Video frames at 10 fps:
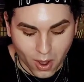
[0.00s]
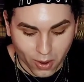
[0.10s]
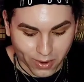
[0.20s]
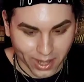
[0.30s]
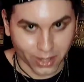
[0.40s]

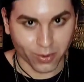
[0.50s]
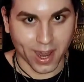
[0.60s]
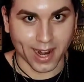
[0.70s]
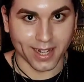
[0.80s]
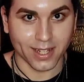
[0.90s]
Okay, you
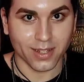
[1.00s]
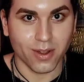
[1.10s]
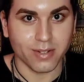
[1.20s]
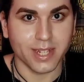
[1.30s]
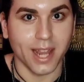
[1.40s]
guys,
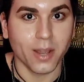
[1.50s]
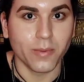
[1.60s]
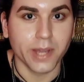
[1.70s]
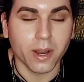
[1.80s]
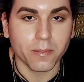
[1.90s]
so today
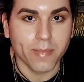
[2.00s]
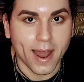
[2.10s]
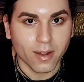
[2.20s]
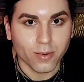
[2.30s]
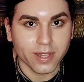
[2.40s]
we are
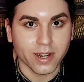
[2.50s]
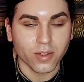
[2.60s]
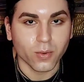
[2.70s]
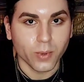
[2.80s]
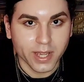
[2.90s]
back with
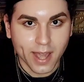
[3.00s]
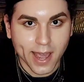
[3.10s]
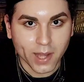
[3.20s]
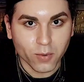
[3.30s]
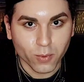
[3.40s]
another week
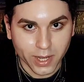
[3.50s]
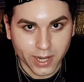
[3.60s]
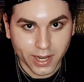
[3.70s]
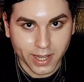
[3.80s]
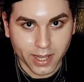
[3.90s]
ahead
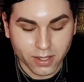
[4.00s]
reading.